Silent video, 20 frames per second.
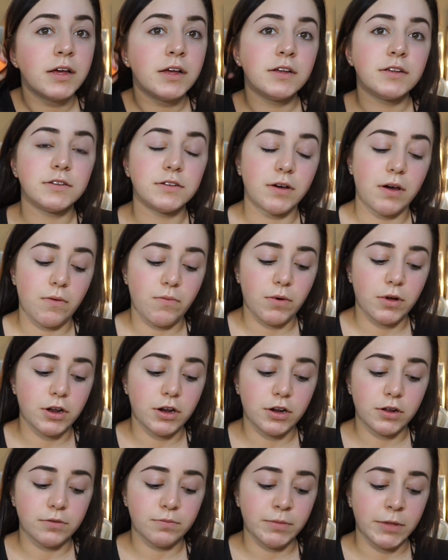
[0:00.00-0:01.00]
So I
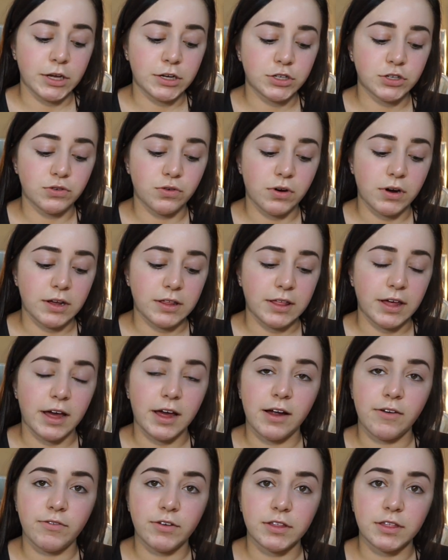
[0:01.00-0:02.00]
wanted to make sure that
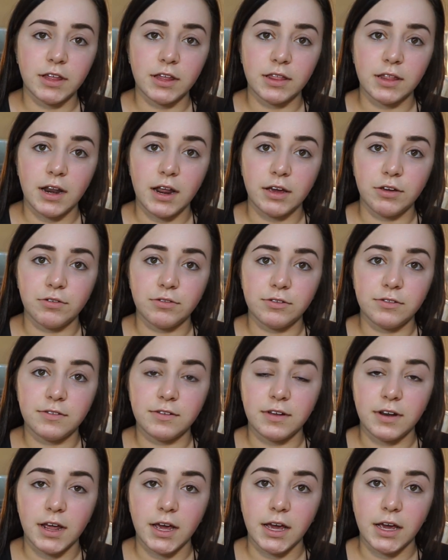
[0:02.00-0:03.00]
everything that I used
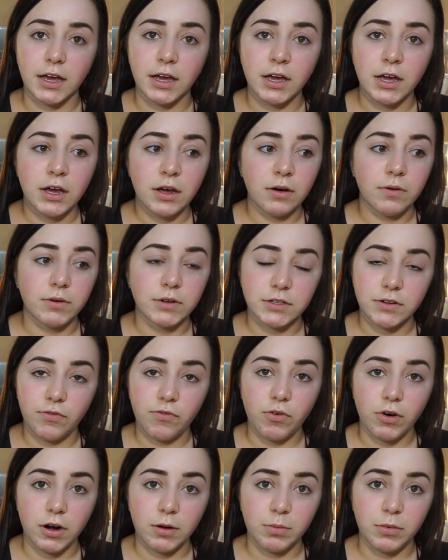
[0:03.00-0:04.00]
today was
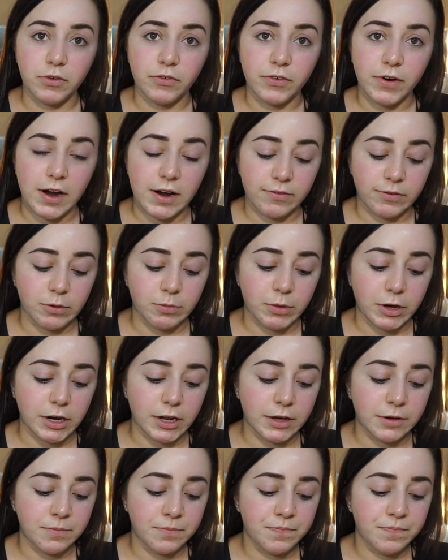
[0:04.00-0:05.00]
affordable for
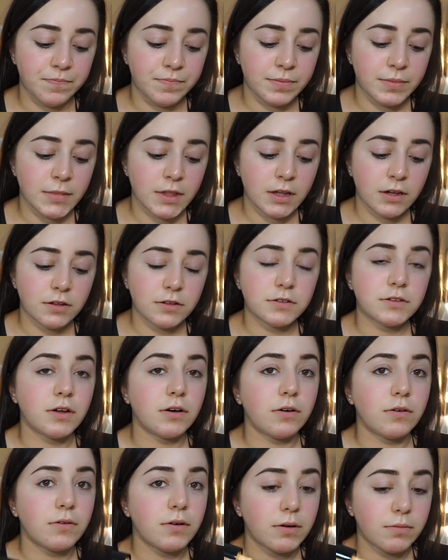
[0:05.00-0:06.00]
everybody. So
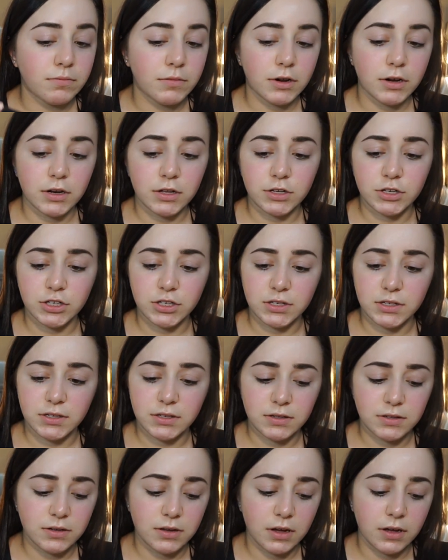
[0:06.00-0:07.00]
I'm going to just...